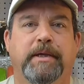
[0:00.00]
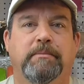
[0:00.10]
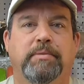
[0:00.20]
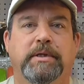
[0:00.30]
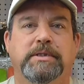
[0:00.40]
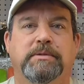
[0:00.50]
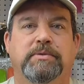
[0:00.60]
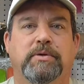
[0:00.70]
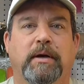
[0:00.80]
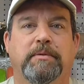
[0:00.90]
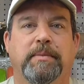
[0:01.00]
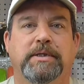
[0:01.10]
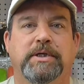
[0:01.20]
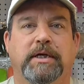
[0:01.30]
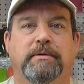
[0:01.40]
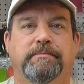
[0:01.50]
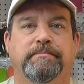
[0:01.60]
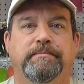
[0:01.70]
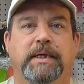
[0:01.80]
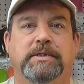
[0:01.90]
and please subscribe to my channel.
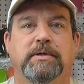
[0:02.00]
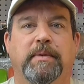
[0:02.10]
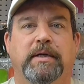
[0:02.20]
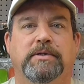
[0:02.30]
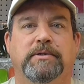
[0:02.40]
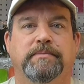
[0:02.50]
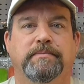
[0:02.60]
Thanks so much.